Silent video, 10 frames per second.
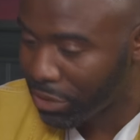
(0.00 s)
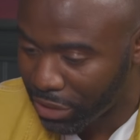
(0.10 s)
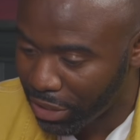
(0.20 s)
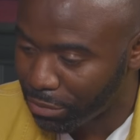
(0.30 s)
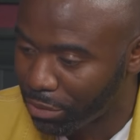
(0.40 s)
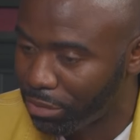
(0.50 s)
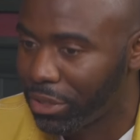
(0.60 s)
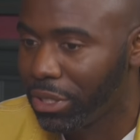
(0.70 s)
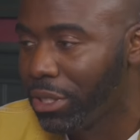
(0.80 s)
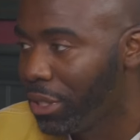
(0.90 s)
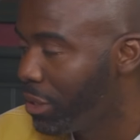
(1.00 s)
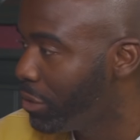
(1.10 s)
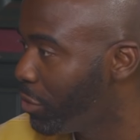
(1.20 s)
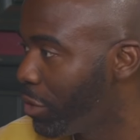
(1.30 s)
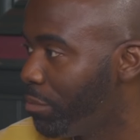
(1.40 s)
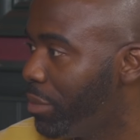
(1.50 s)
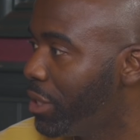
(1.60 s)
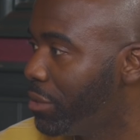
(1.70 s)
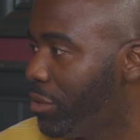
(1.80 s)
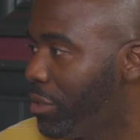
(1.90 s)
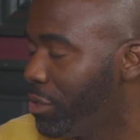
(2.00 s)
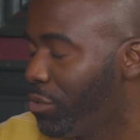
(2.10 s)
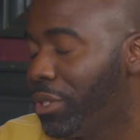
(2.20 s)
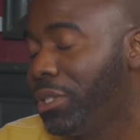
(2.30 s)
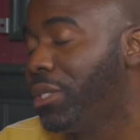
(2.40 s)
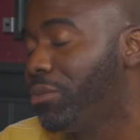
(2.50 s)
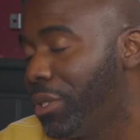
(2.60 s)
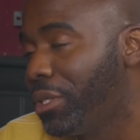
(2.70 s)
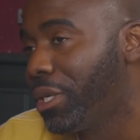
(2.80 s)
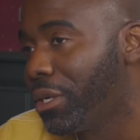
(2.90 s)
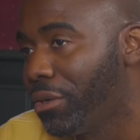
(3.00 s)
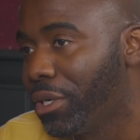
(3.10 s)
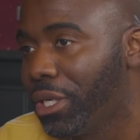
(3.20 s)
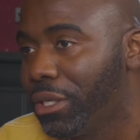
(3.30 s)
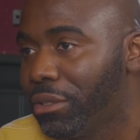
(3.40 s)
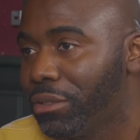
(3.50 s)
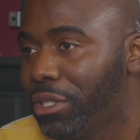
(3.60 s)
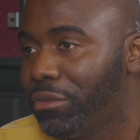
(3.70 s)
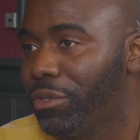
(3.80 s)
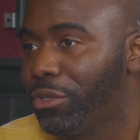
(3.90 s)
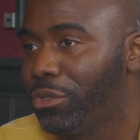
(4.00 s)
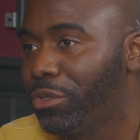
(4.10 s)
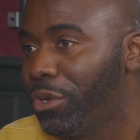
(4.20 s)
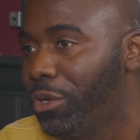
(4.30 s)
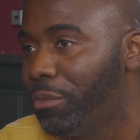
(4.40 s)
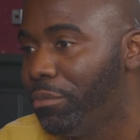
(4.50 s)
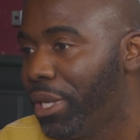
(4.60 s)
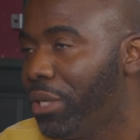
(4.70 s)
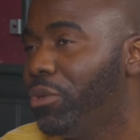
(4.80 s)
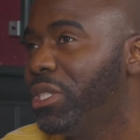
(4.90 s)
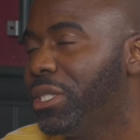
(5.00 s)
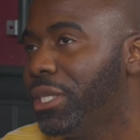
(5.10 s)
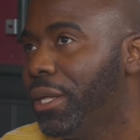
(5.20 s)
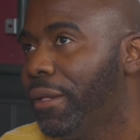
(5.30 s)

you've done it properly, you can play as mm. long as you want. That's when I was like, okay, I'll give it a good go. But it wasn't,